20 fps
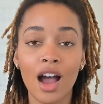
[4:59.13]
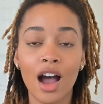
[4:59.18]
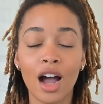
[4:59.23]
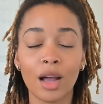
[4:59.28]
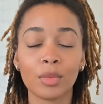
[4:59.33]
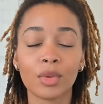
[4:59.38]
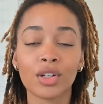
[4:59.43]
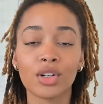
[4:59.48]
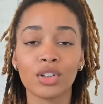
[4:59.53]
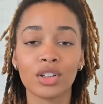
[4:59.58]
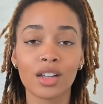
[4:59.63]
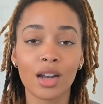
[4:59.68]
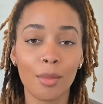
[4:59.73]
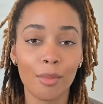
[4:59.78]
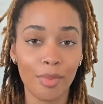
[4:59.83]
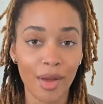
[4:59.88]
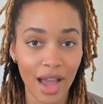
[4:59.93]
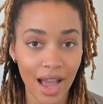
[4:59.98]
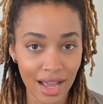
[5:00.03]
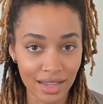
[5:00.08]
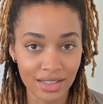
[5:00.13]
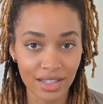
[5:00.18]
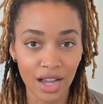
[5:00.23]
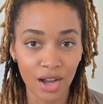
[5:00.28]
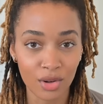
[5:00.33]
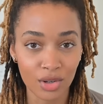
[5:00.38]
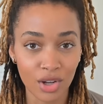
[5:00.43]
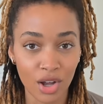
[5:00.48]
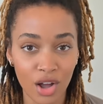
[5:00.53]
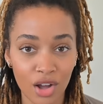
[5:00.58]
I'm literally gonna pass
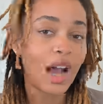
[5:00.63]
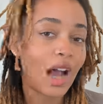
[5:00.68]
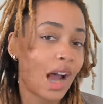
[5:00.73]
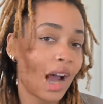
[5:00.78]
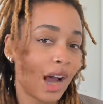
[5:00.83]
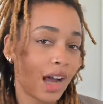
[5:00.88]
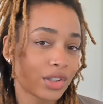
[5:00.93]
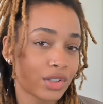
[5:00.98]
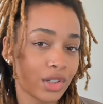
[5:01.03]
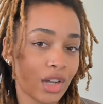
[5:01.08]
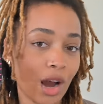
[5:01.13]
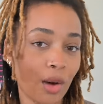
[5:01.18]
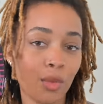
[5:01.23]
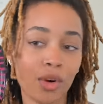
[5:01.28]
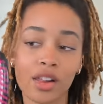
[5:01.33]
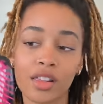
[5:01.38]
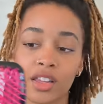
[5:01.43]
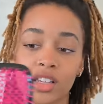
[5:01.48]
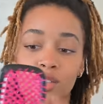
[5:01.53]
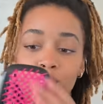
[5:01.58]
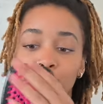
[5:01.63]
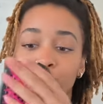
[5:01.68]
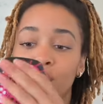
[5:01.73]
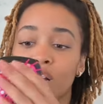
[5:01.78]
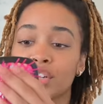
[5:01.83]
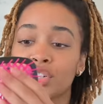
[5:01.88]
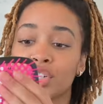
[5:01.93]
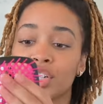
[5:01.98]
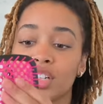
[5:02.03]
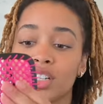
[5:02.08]
out, y'all. I also got one of these
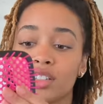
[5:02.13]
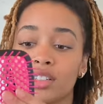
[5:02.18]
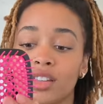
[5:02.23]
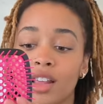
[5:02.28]
brushes